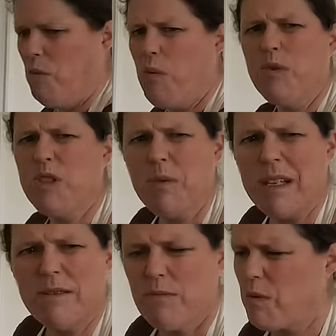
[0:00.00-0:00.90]
what would you
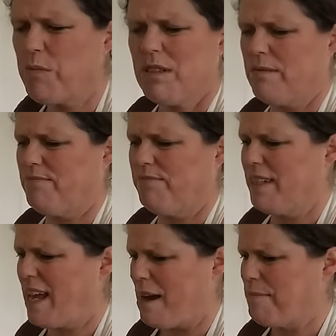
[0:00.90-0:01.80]
eat?
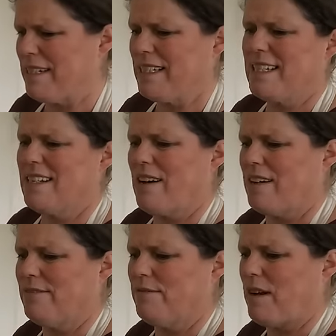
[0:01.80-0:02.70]
Is it
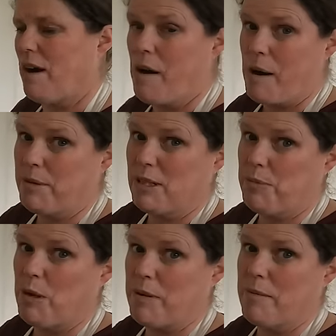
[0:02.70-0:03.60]
like, I'm
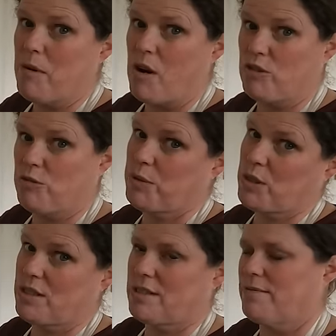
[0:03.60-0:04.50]
going to put a bit of margarine
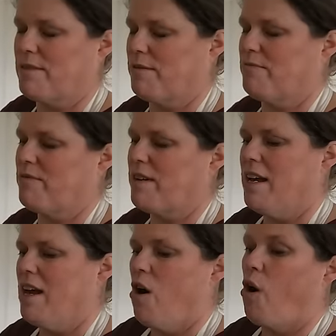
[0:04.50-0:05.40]
because the
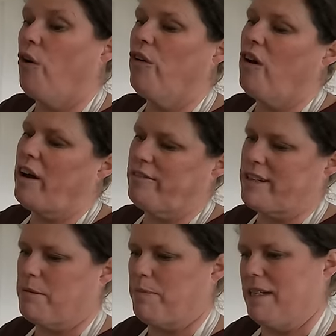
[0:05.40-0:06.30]
online
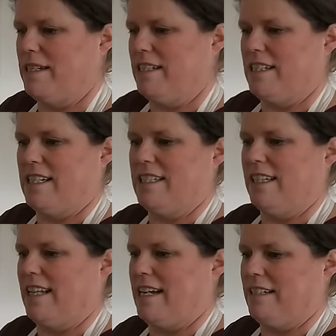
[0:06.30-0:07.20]
recipe
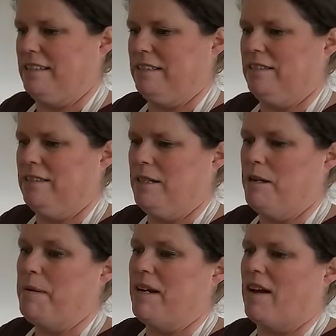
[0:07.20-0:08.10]
suggested that.
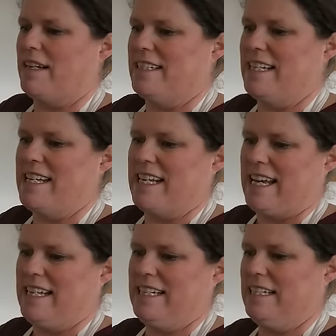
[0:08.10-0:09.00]
It's a bit like a tea
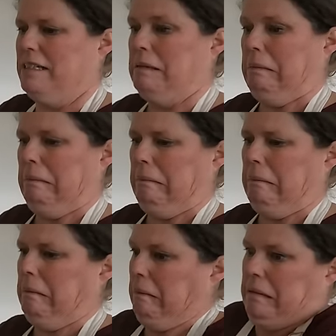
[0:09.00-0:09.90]
cake.
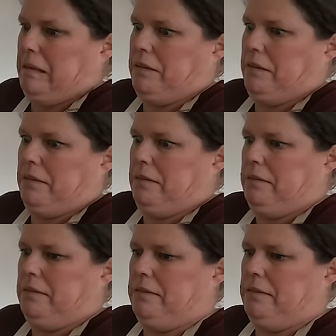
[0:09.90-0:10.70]
I don't know.